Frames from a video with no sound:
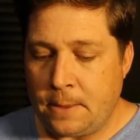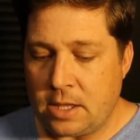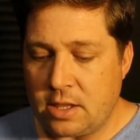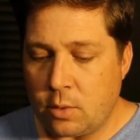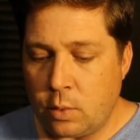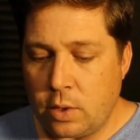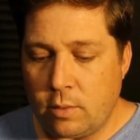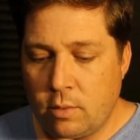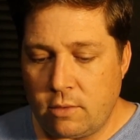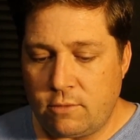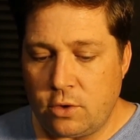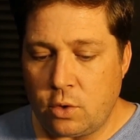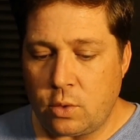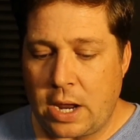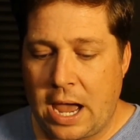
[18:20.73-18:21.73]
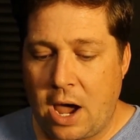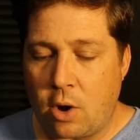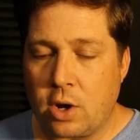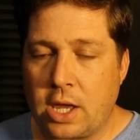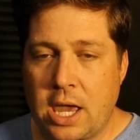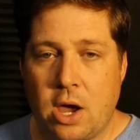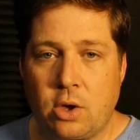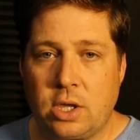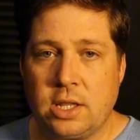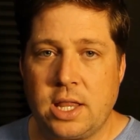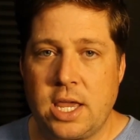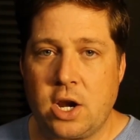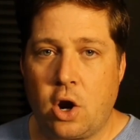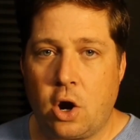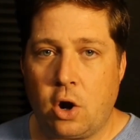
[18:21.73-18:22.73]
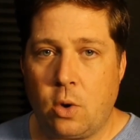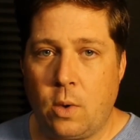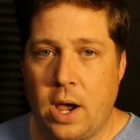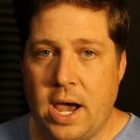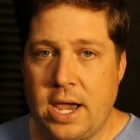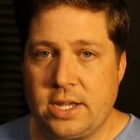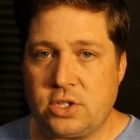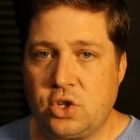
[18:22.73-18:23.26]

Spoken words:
And then we reviewed how to calculate ROI